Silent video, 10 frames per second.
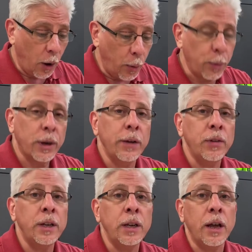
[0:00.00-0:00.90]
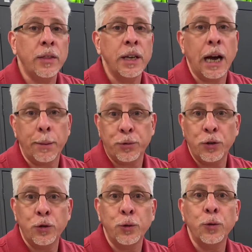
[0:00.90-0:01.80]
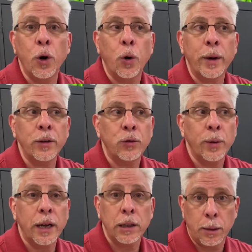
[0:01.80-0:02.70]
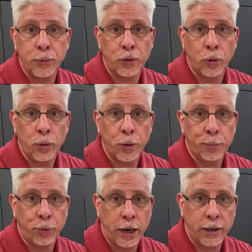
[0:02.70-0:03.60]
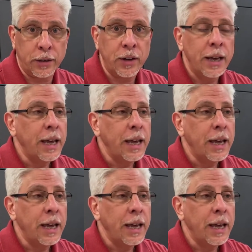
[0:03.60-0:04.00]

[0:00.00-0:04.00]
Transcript: We were given the option to go into a club store with product,